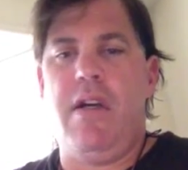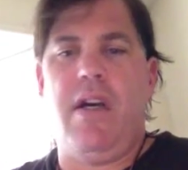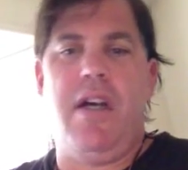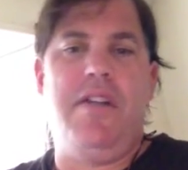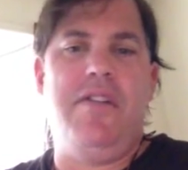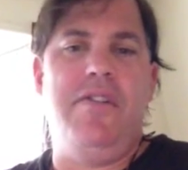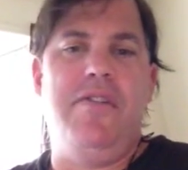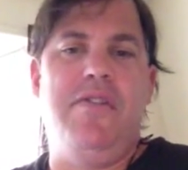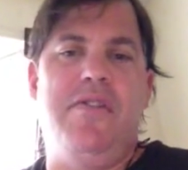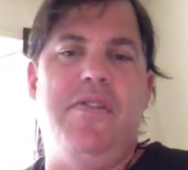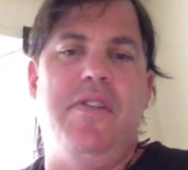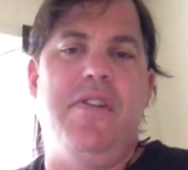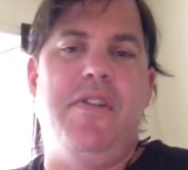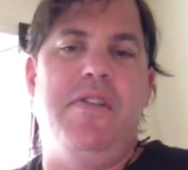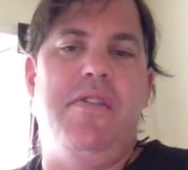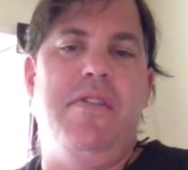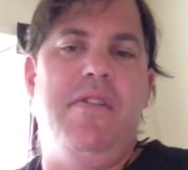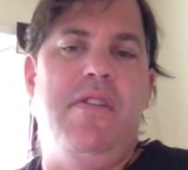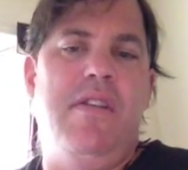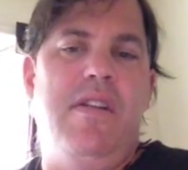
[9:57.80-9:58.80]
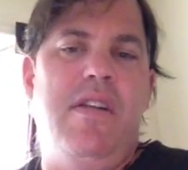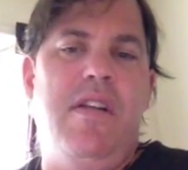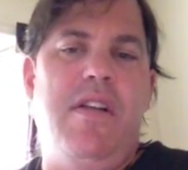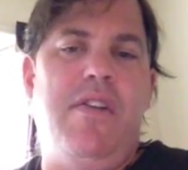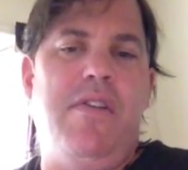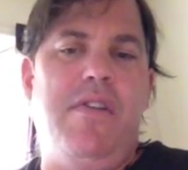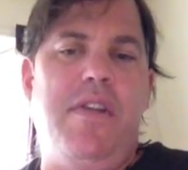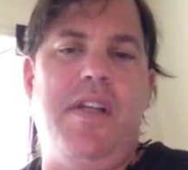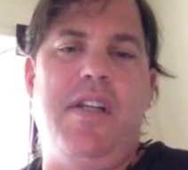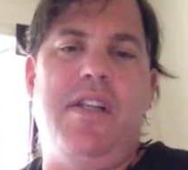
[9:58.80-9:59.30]
I used to
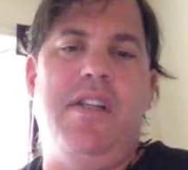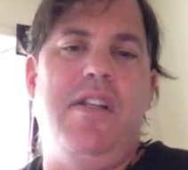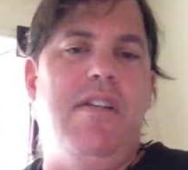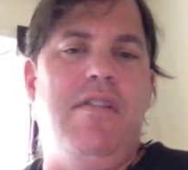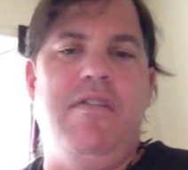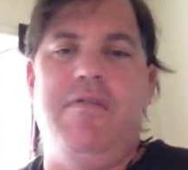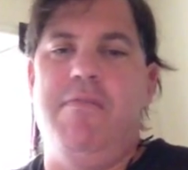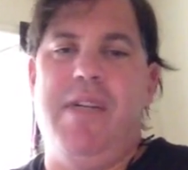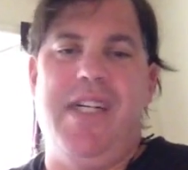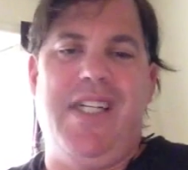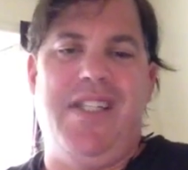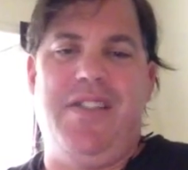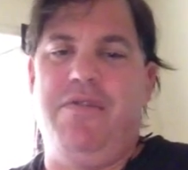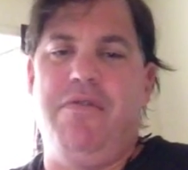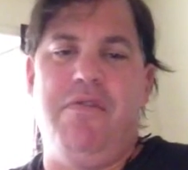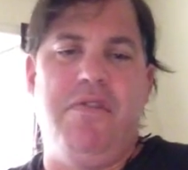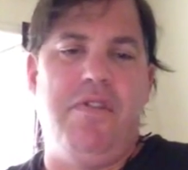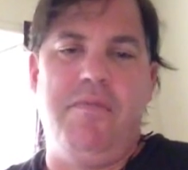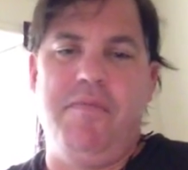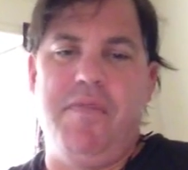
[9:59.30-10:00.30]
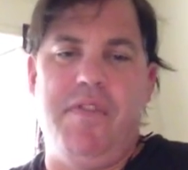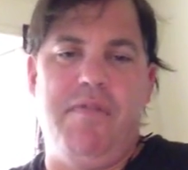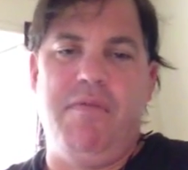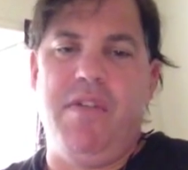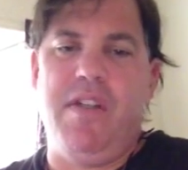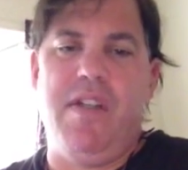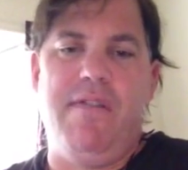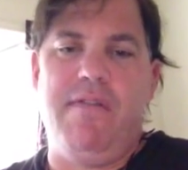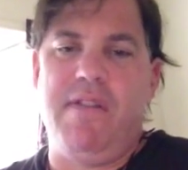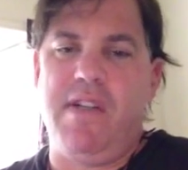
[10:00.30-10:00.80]
think none of my dreams
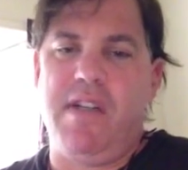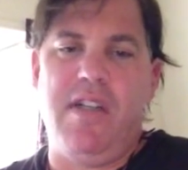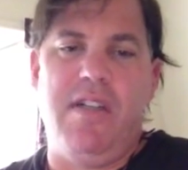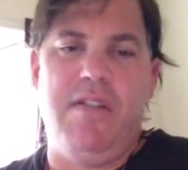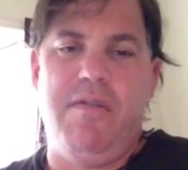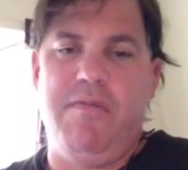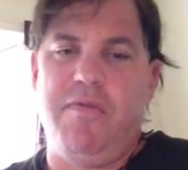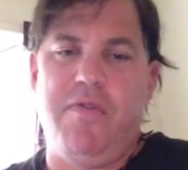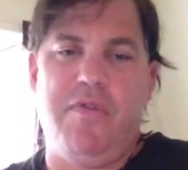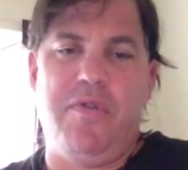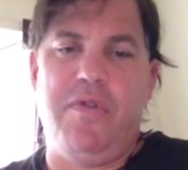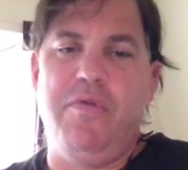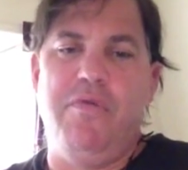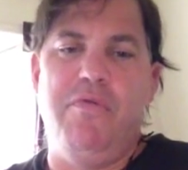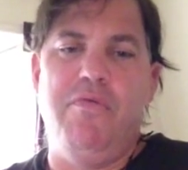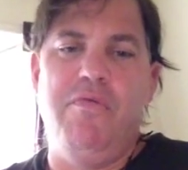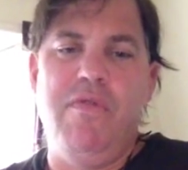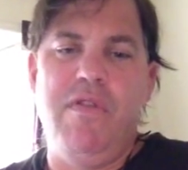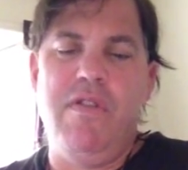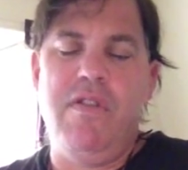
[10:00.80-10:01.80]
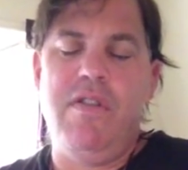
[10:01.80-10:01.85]
would ever come true.